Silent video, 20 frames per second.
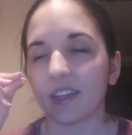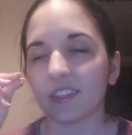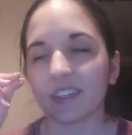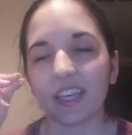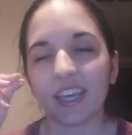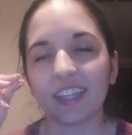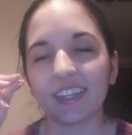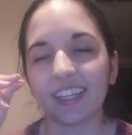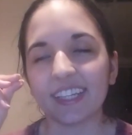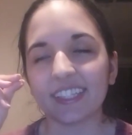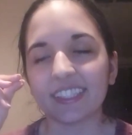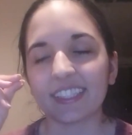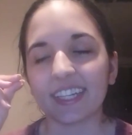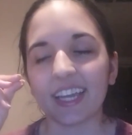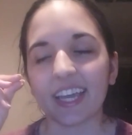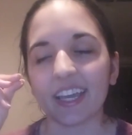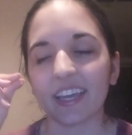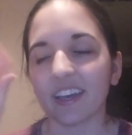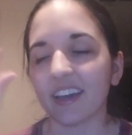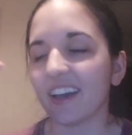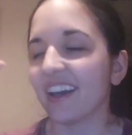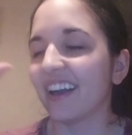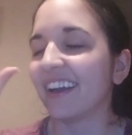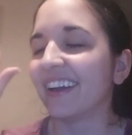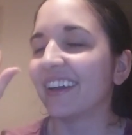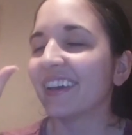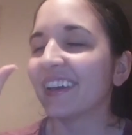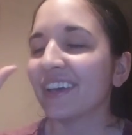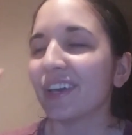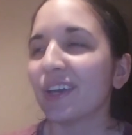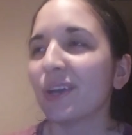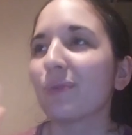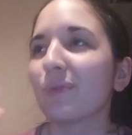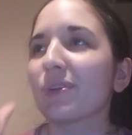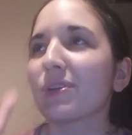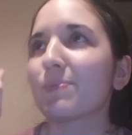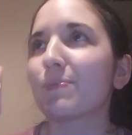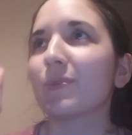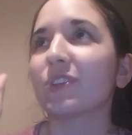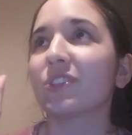can't think today,
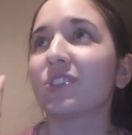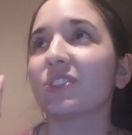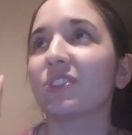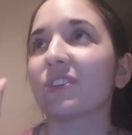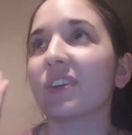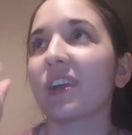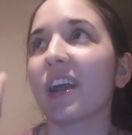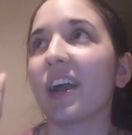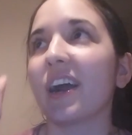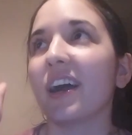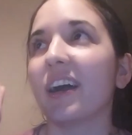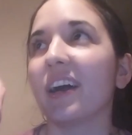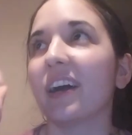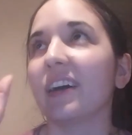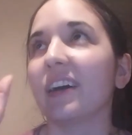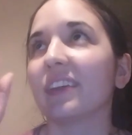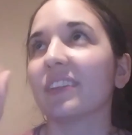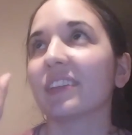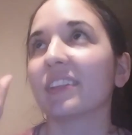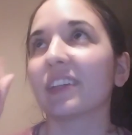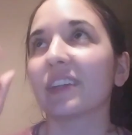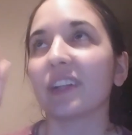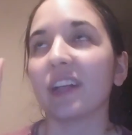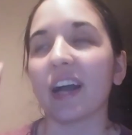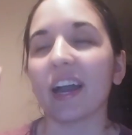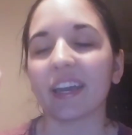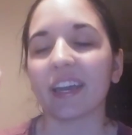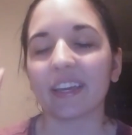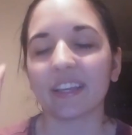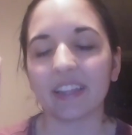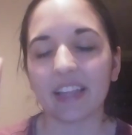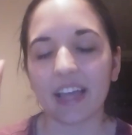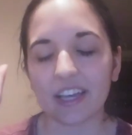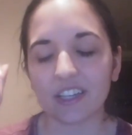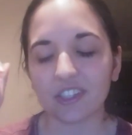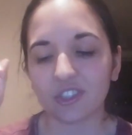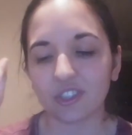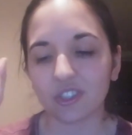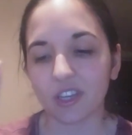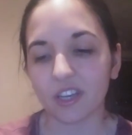where you push your, the little
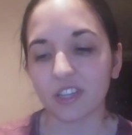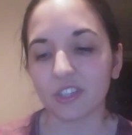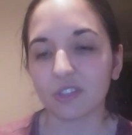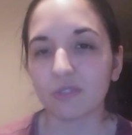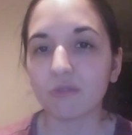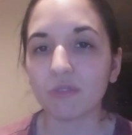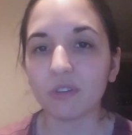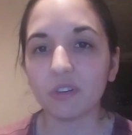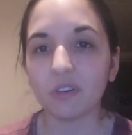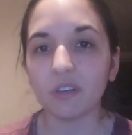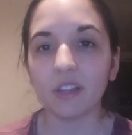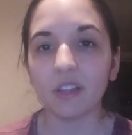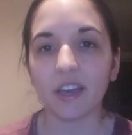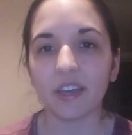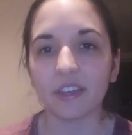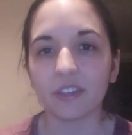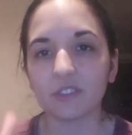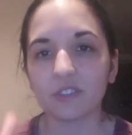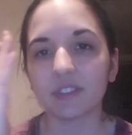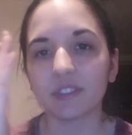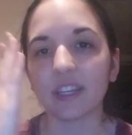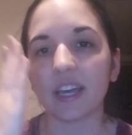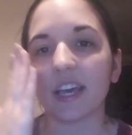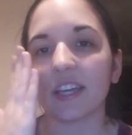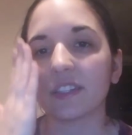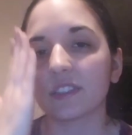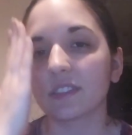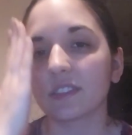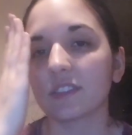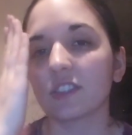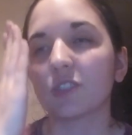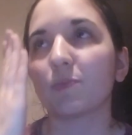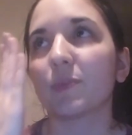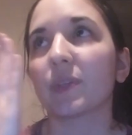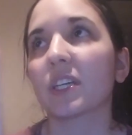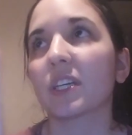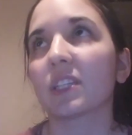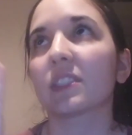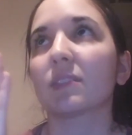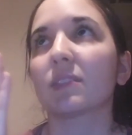eyelash tool. I use that just
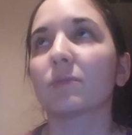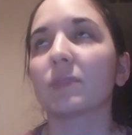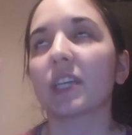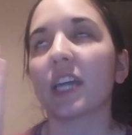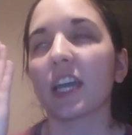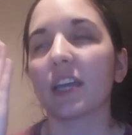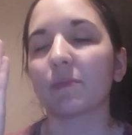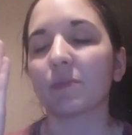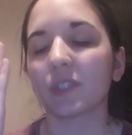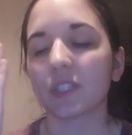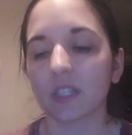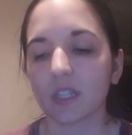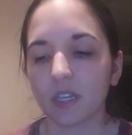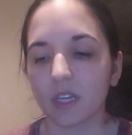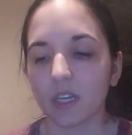because sometimes